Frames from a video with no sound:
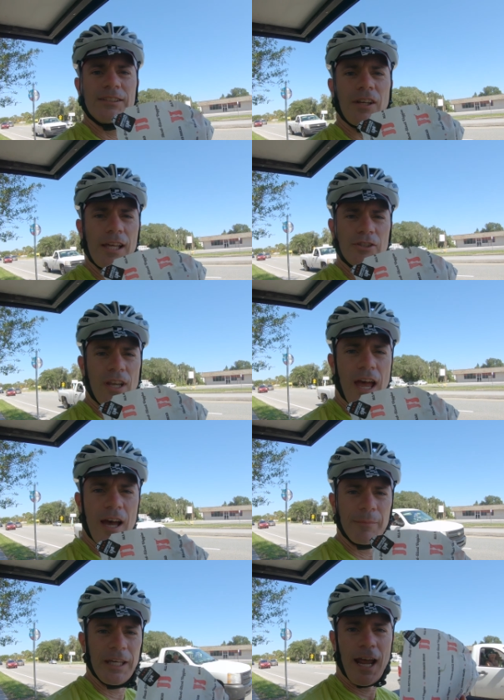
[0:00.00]
it's
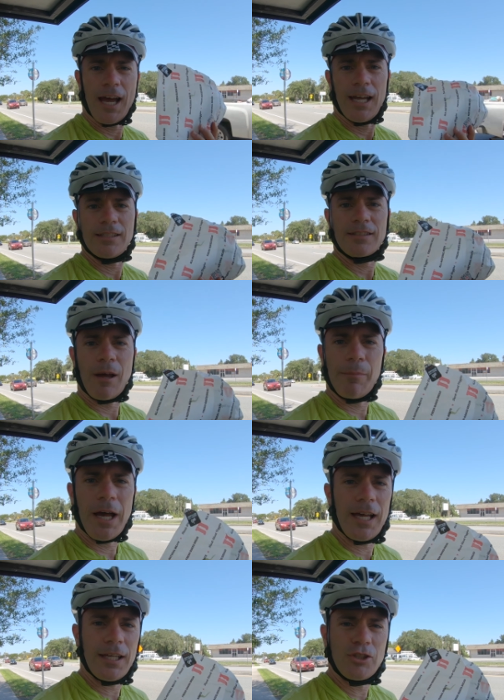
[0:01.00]
lunchtime and I stopped
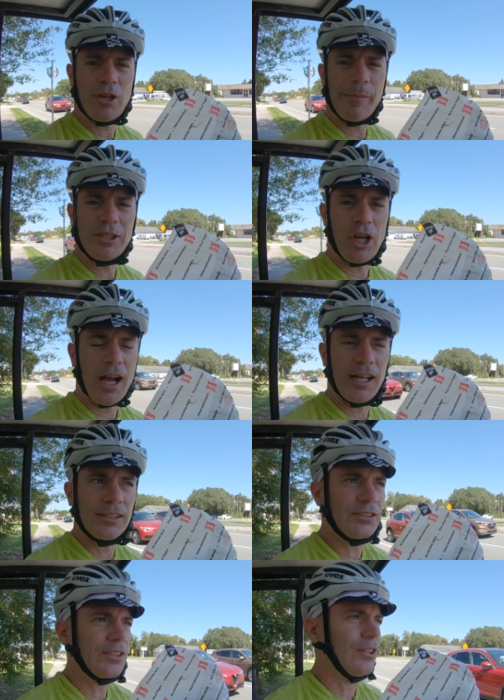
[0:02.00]
by Jimmy
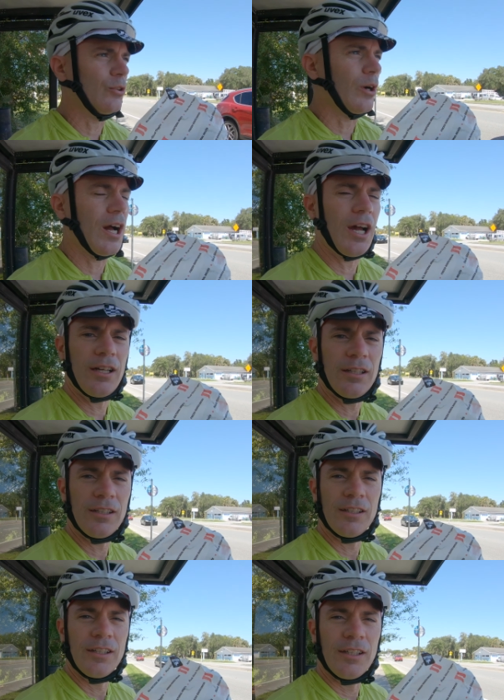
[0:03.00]
John's to
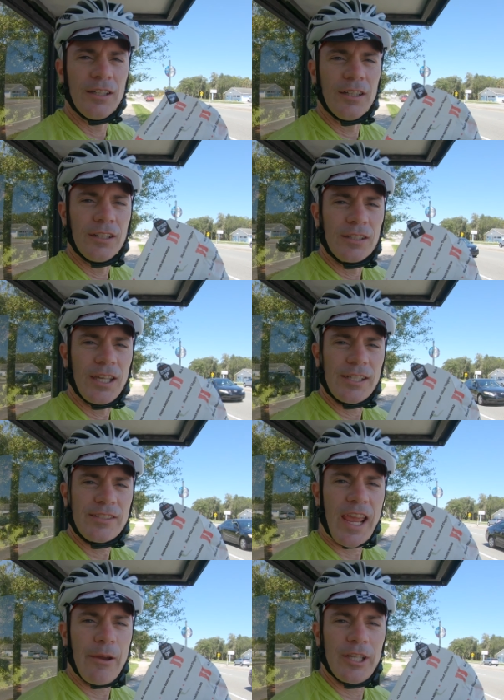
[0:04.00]
get a
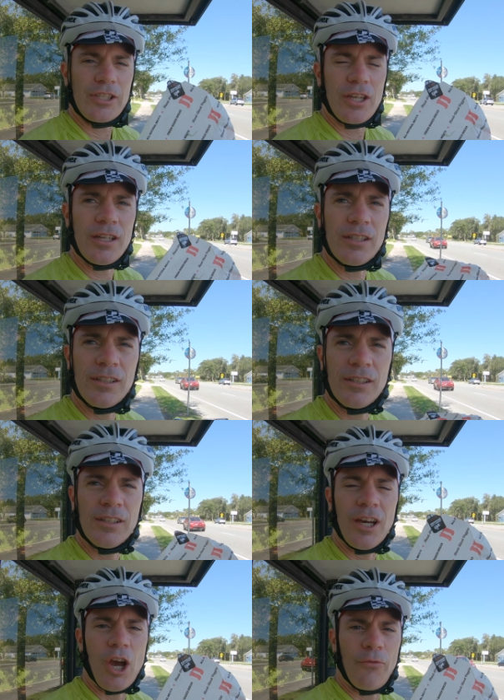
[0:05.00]
sandwich.
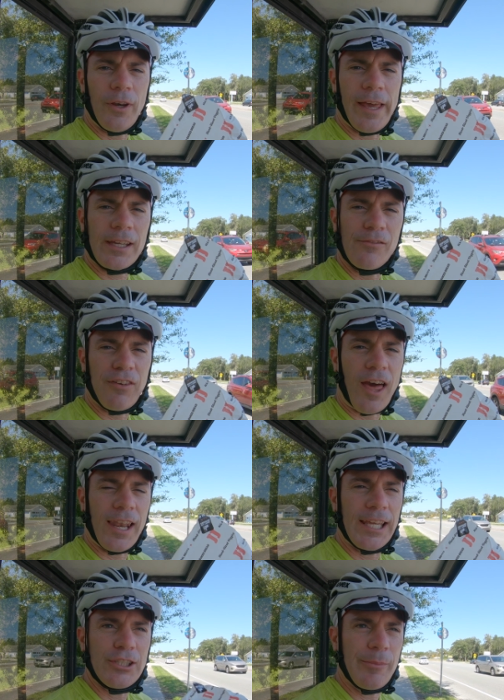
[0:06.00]
Hopefully I can fly
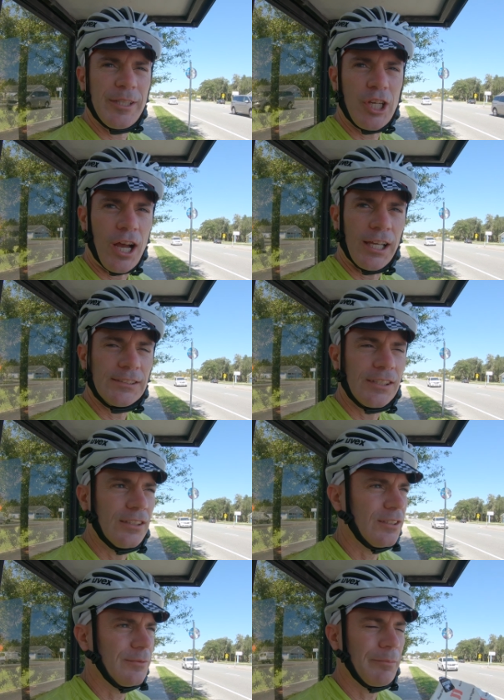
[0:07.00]
like Jimmy John's.
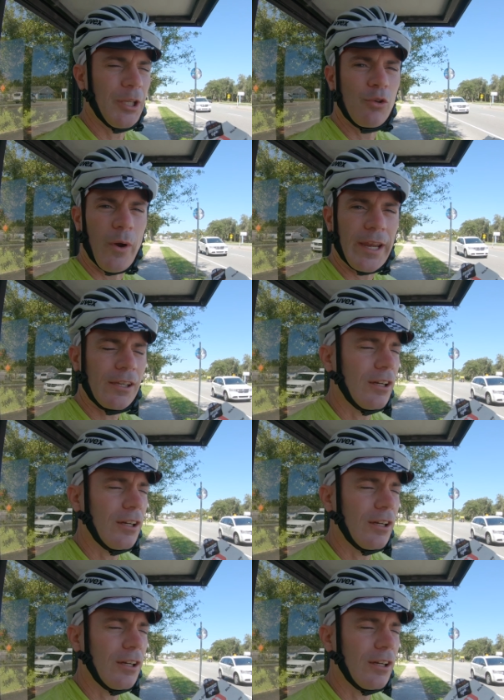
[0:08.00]
be quick.